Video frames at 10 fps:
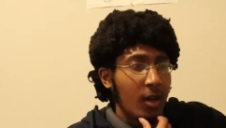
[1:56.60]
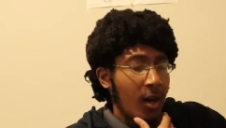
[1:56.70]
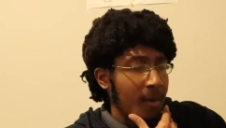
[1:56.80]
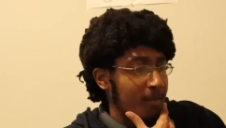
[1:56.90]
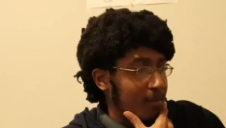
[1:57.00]

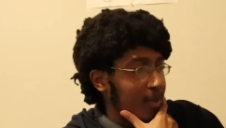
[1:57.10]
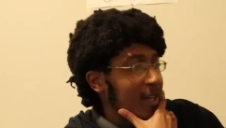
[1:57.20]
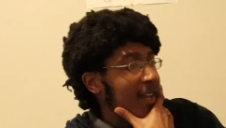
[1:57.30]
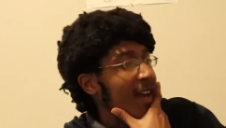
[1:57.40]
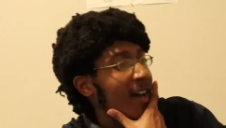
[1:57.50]
Um,
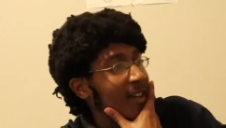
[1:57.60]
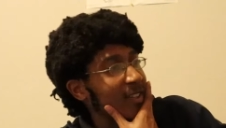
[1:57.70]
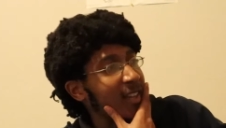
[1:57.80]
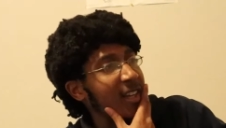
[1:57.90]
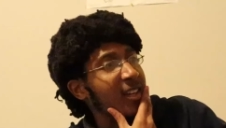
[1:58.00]
but
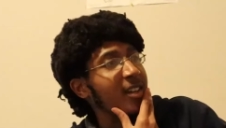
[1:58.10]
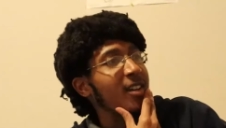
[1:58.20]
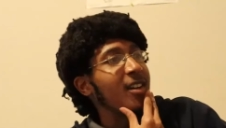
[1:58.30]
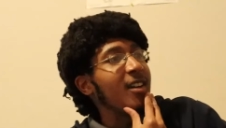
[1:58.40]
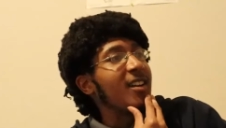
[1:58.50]
yeah, like
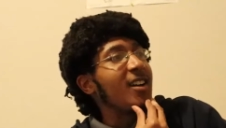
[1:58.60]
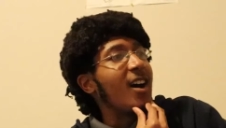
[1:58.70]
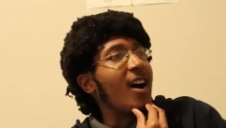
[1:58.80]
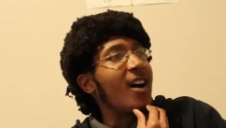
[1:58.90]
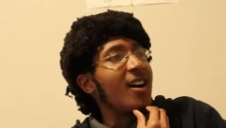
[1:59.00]

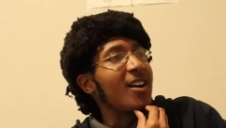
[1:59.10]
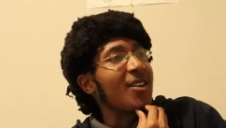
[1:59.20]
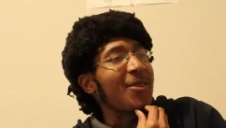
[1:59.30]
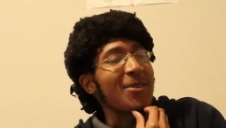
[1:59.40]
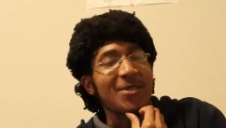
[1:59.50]

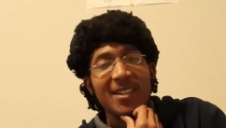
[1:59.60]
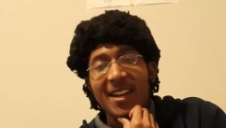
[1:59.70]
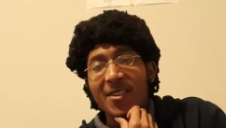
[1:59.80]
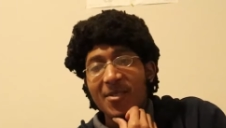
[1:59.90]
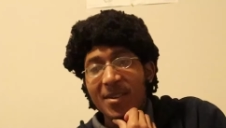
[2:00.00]
uh, what was
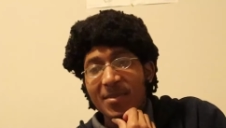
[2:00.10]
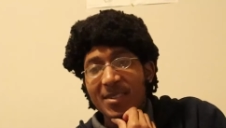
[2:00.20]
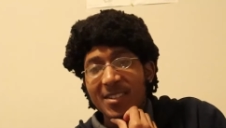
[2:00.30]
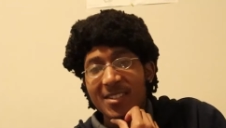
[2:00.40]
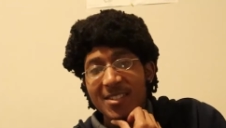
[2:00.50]
like? How do I
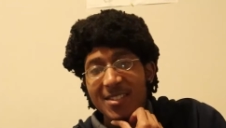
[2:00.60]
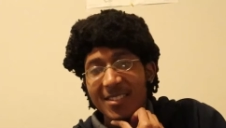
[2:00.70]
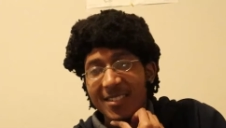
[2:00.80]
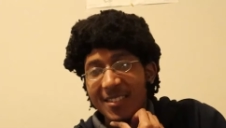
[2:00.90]
put this?